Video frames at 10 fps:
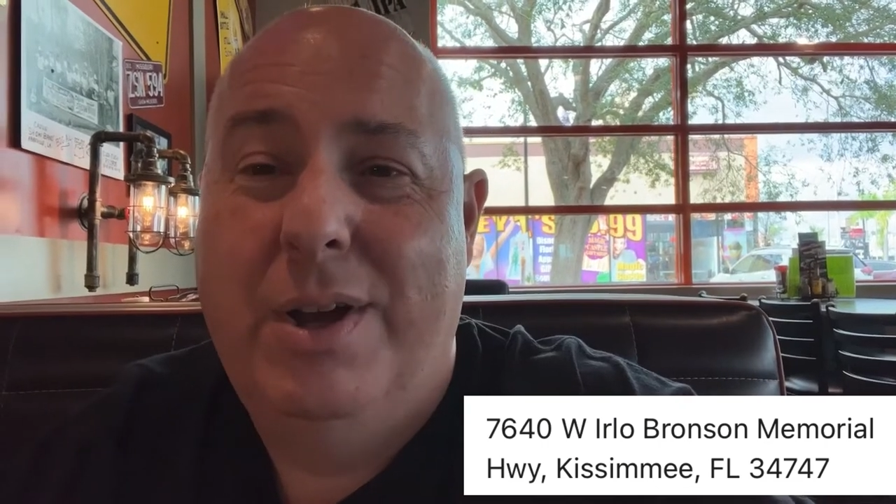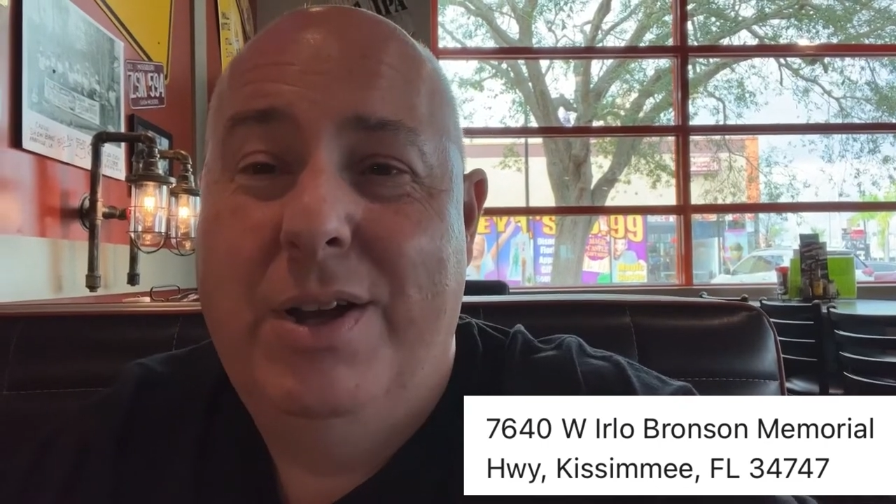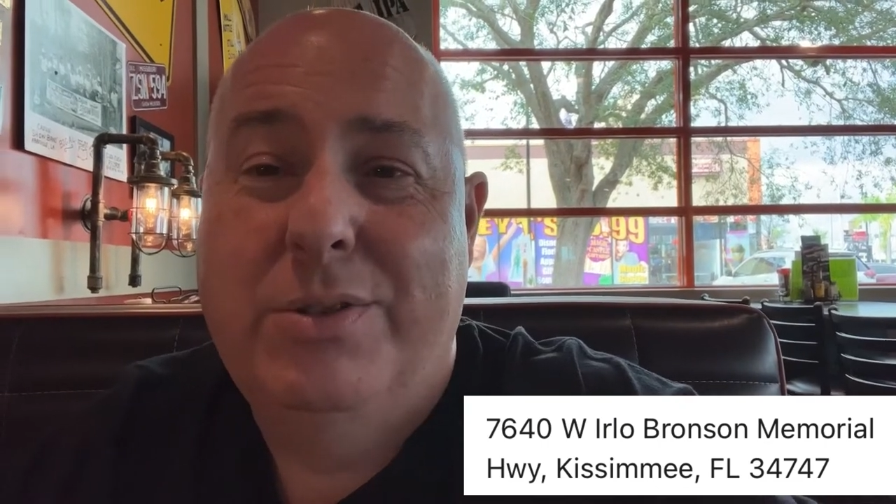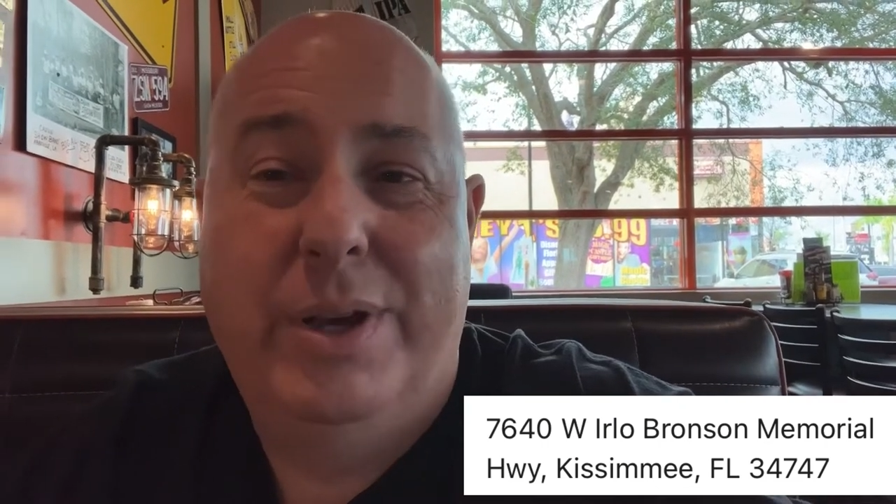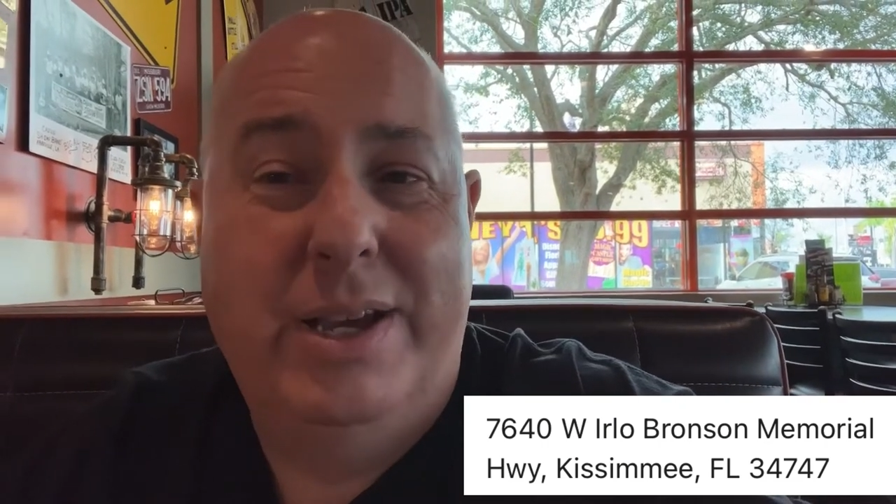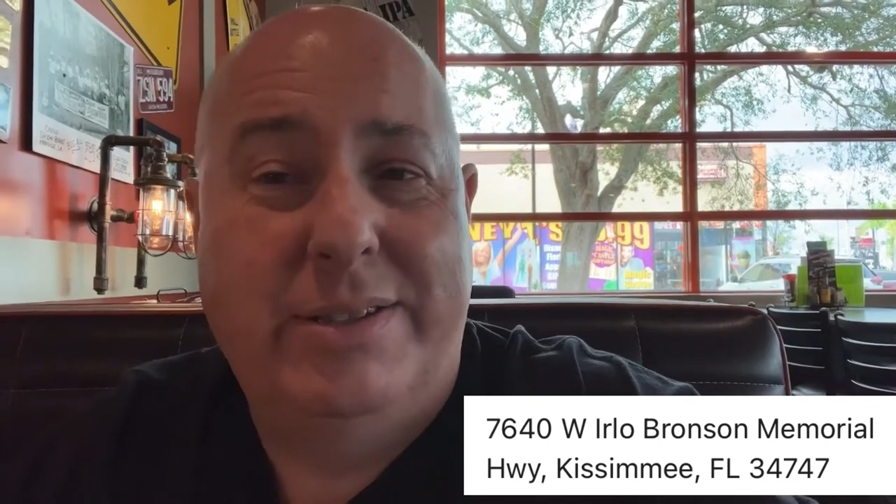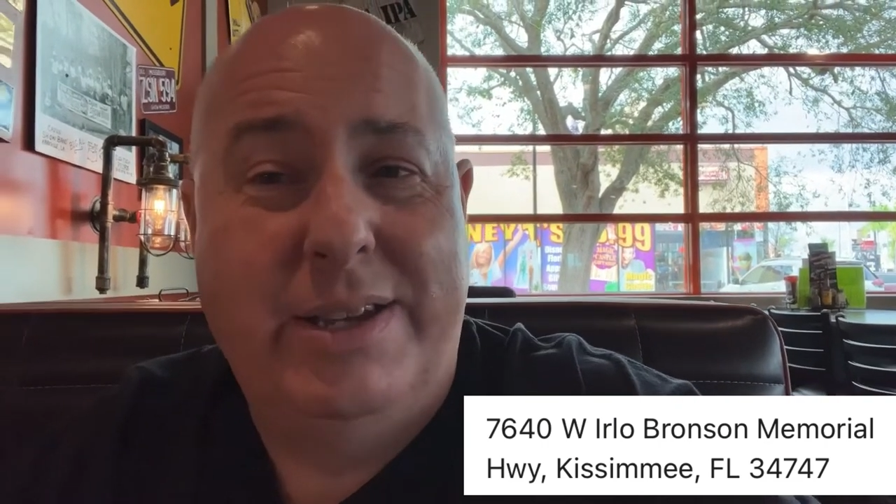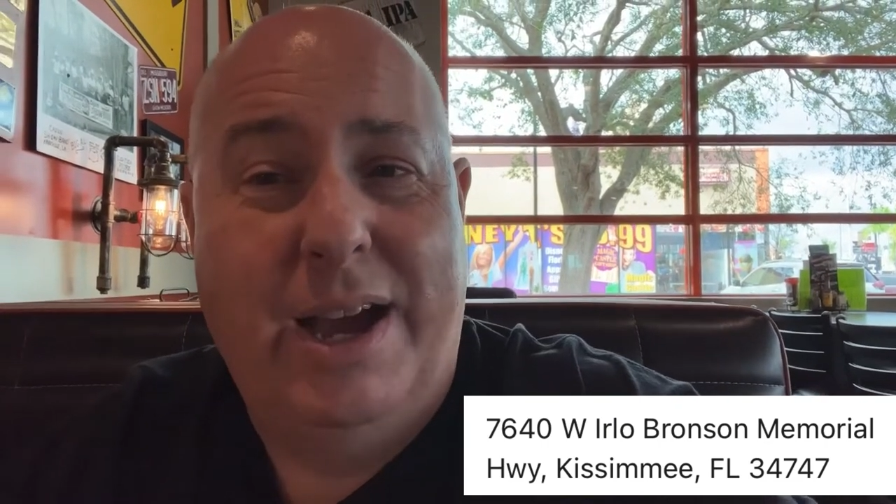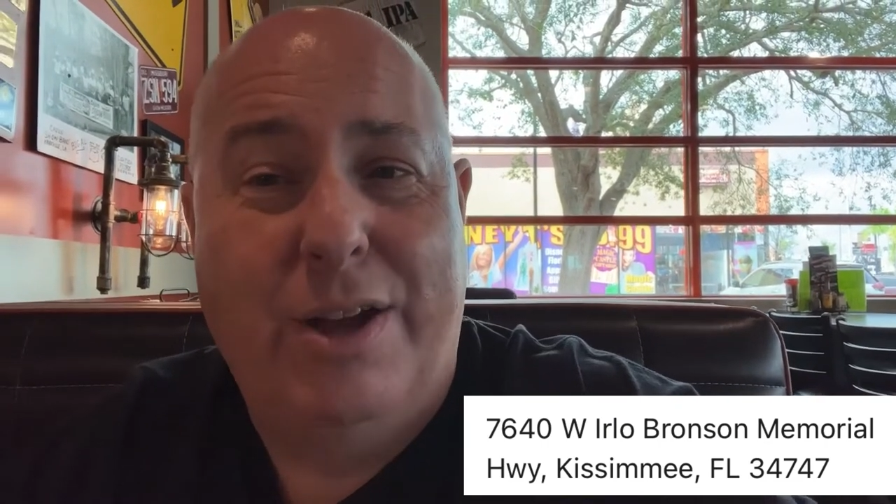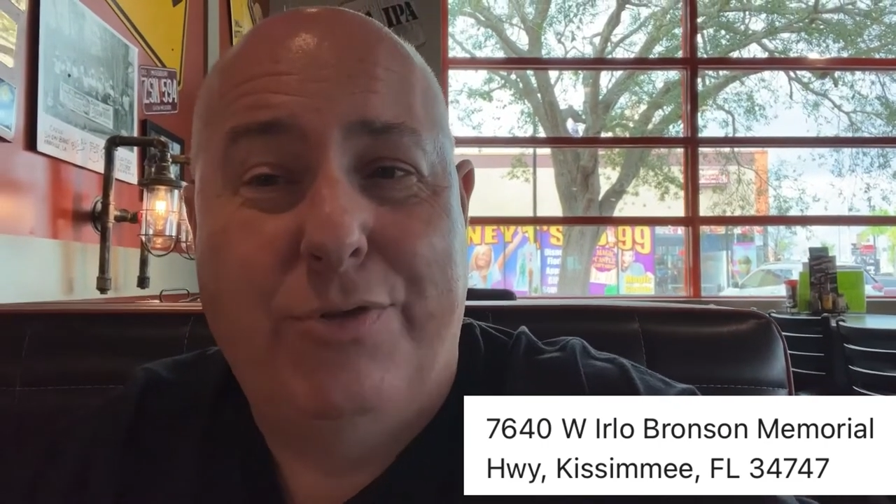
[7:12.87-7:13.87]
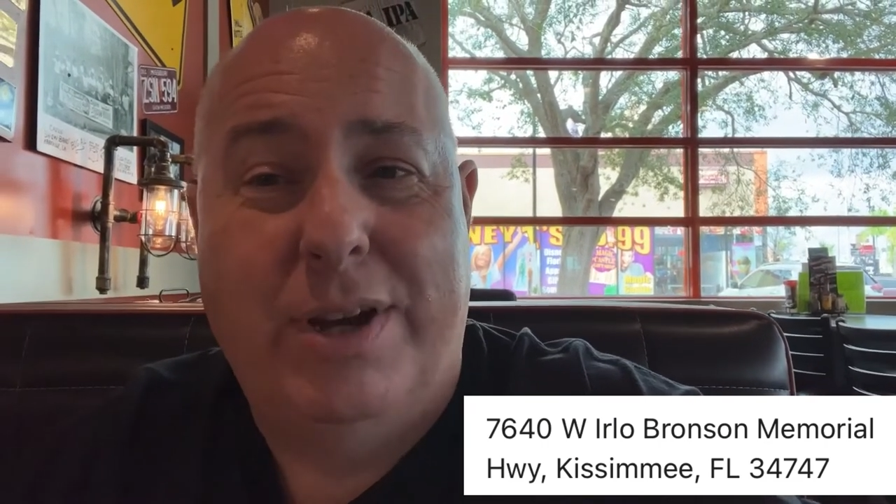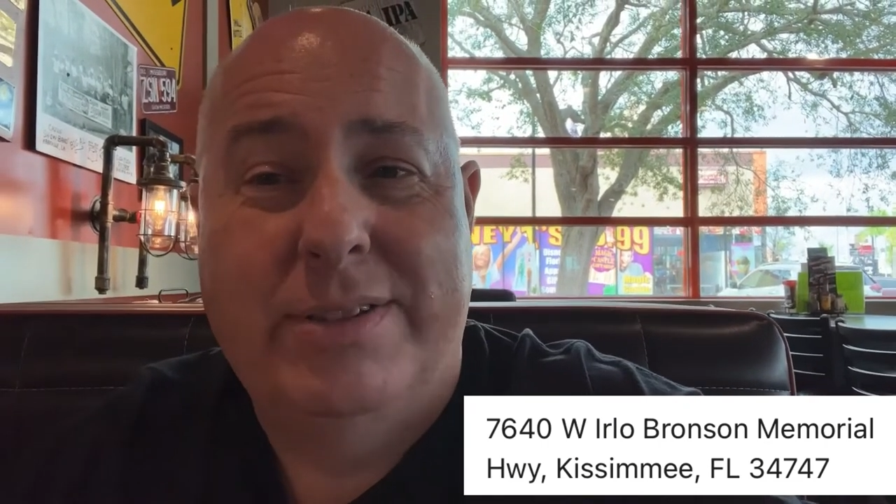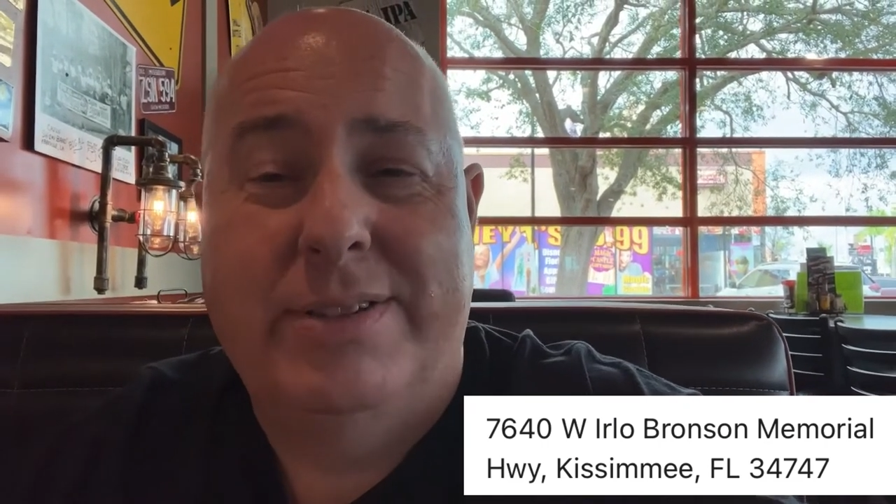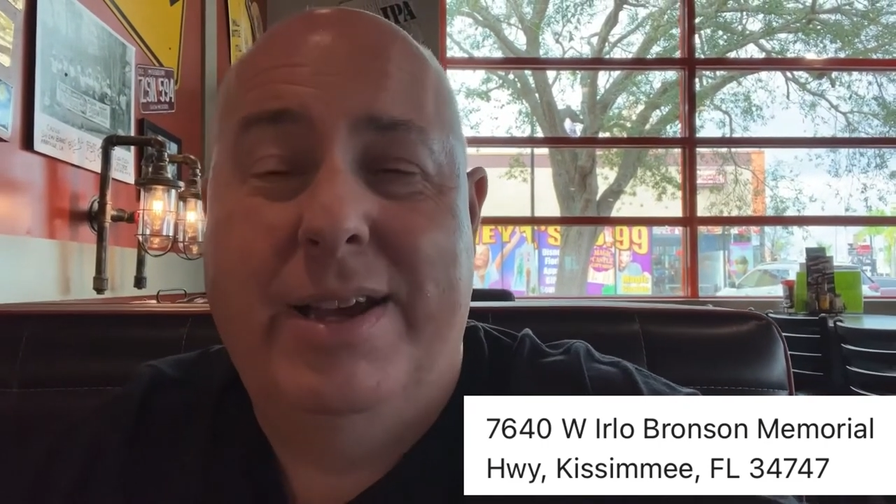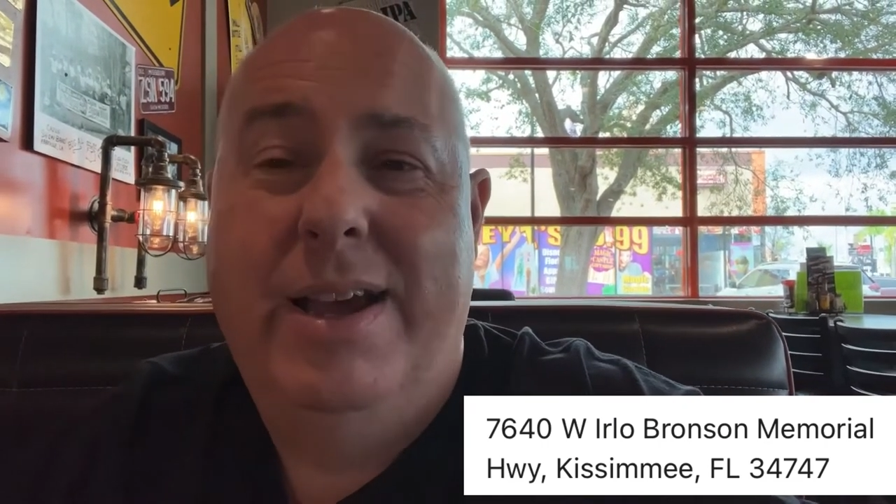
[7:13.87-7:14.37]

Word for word: So here's the address